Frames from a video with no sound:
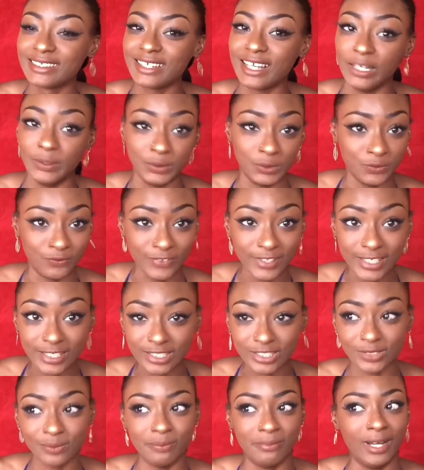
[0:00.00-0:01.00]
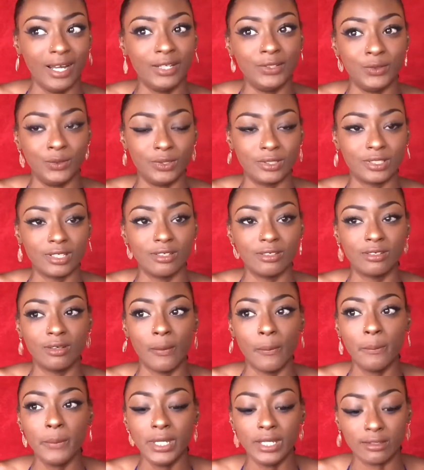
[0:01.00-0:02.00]
I would do fish, but I don't cook
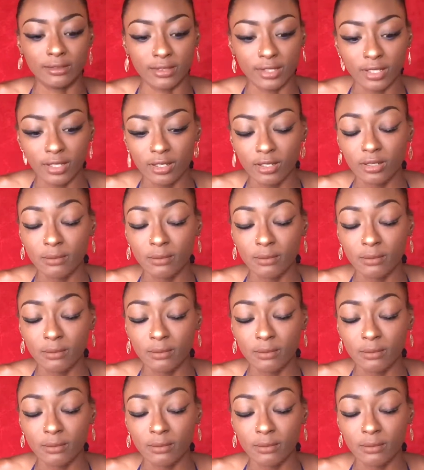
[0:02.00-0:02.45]
meat.